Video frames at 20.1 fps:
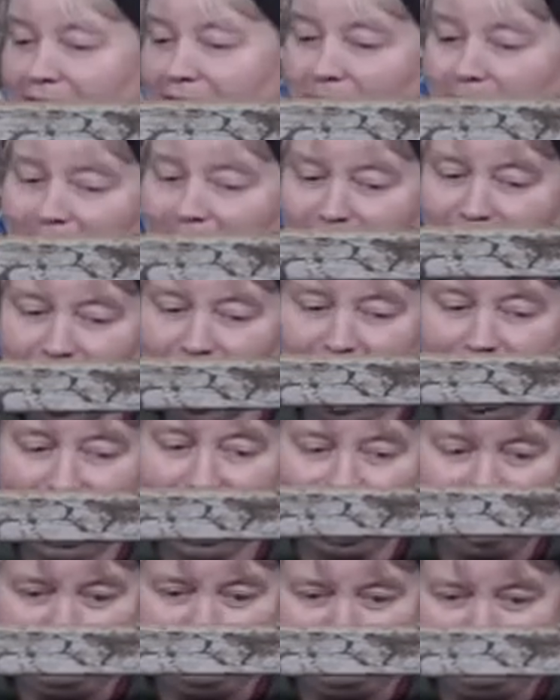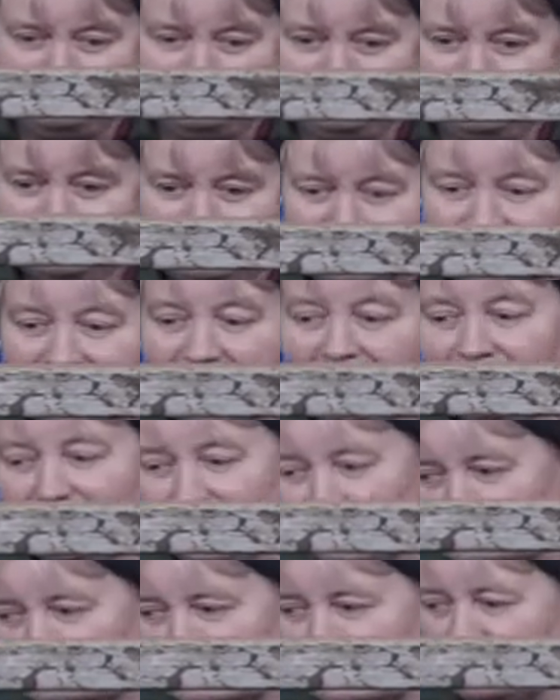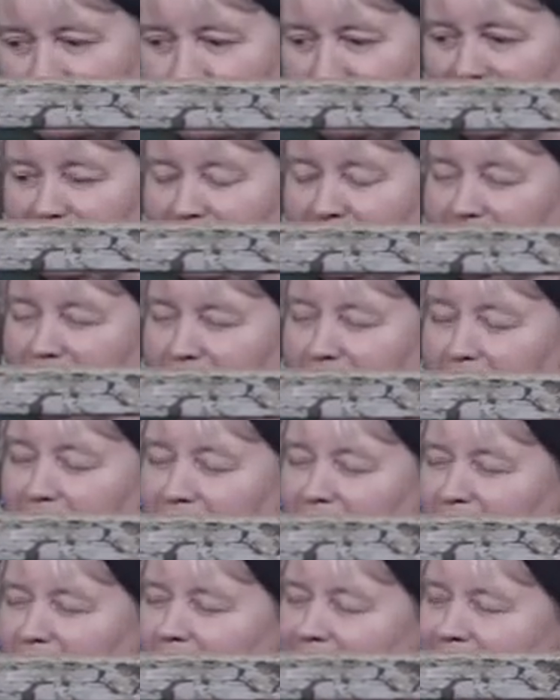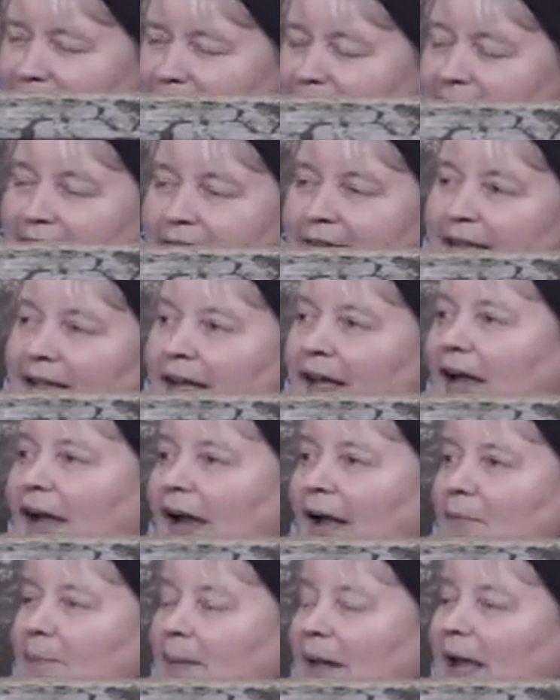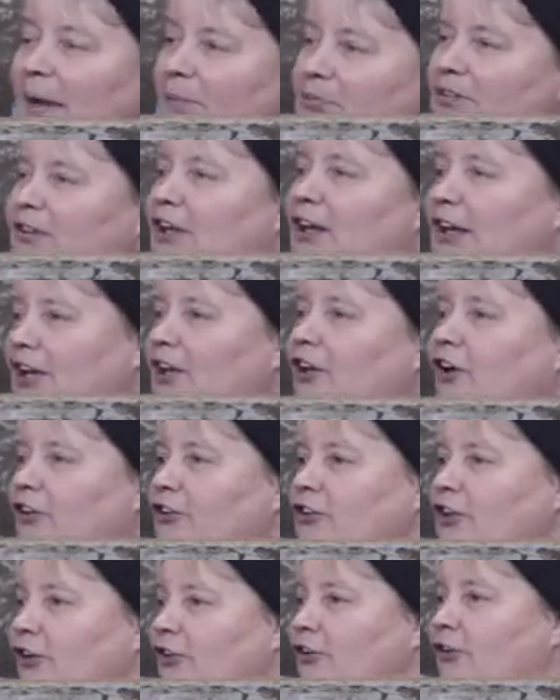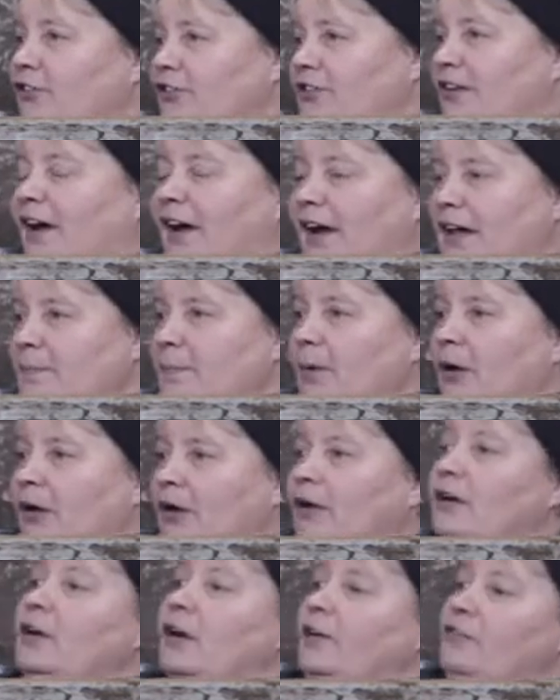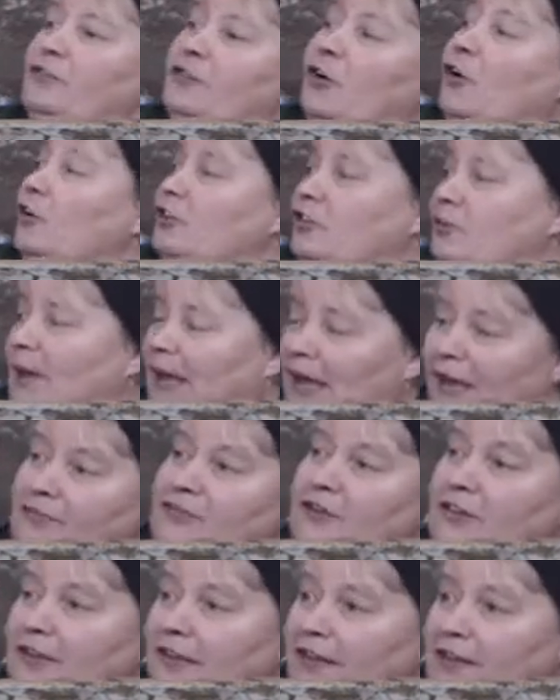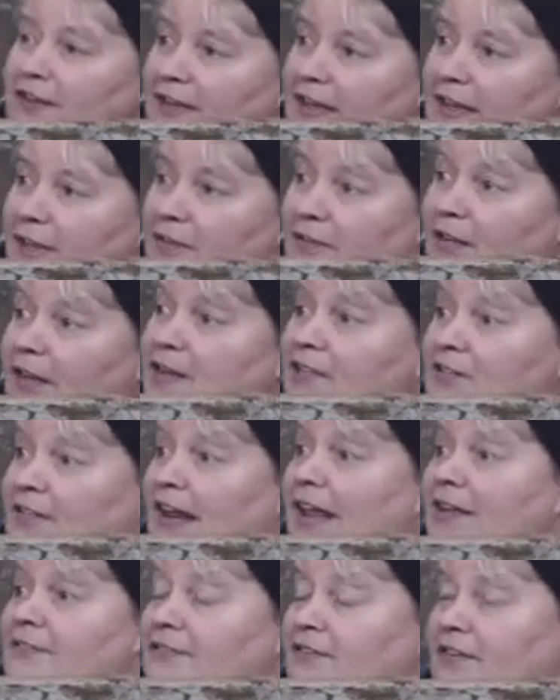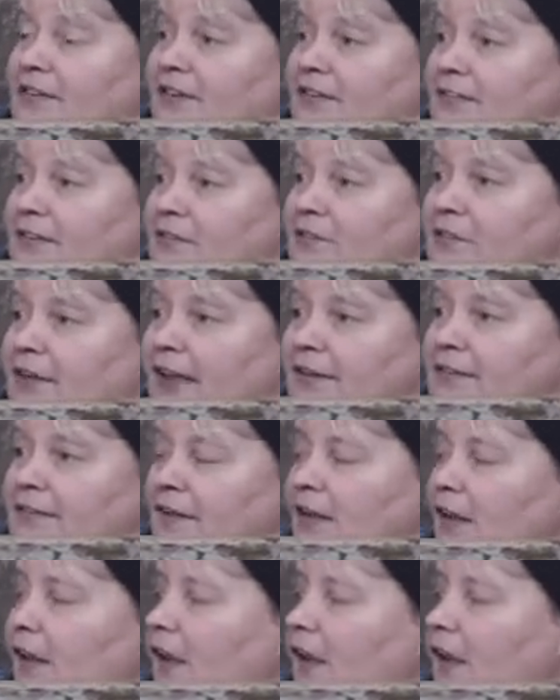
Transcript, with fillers: some bad shit and sometimes you can get some good shit. I'd be absolutely on your side, but unfortunately we have to think, keep things cleansed and disinfected.